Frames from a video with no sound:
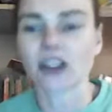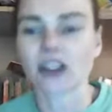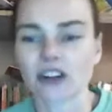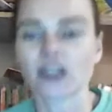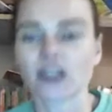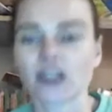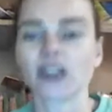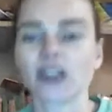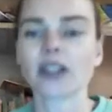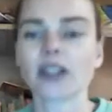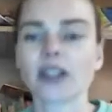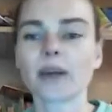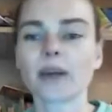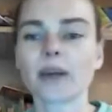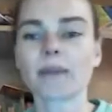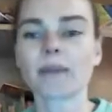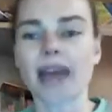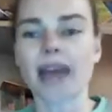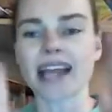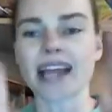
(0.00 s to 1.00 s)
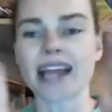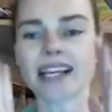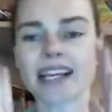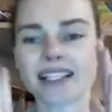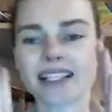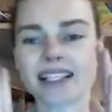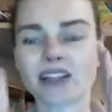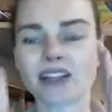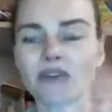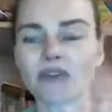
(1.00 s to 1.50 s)
ng
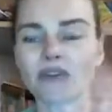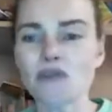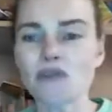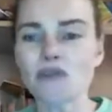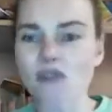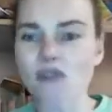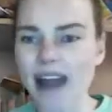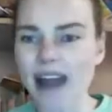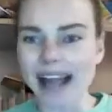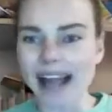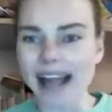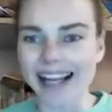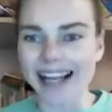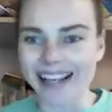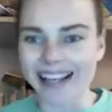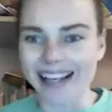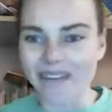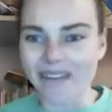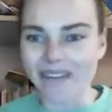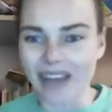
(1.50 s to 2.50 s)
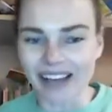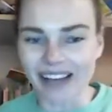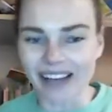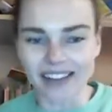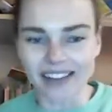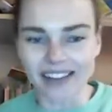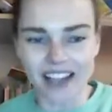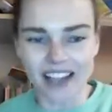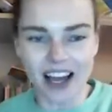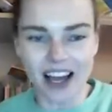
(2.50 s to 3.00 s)
makes ring. Well
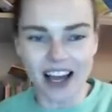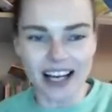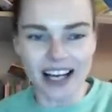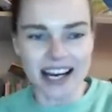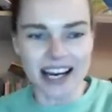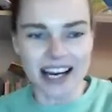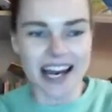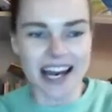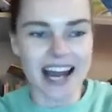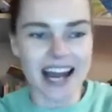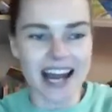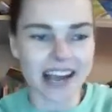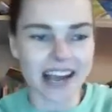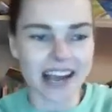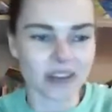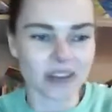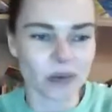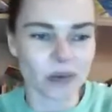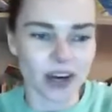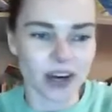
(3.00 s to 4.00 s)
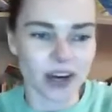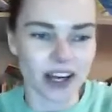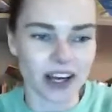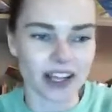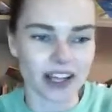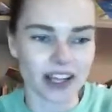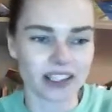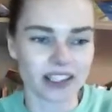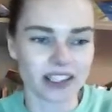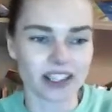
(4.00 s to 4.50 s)
done. Next
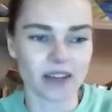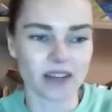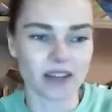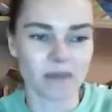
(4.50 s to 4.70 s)
word.